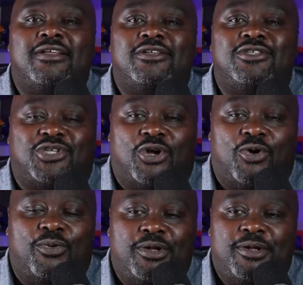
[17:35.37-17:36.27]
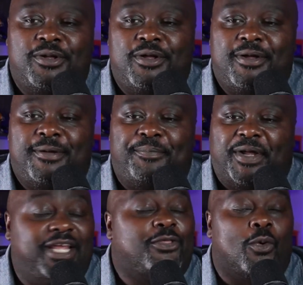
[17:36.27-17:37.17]
So, but
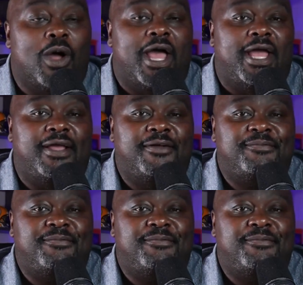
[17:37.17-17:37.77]
either way,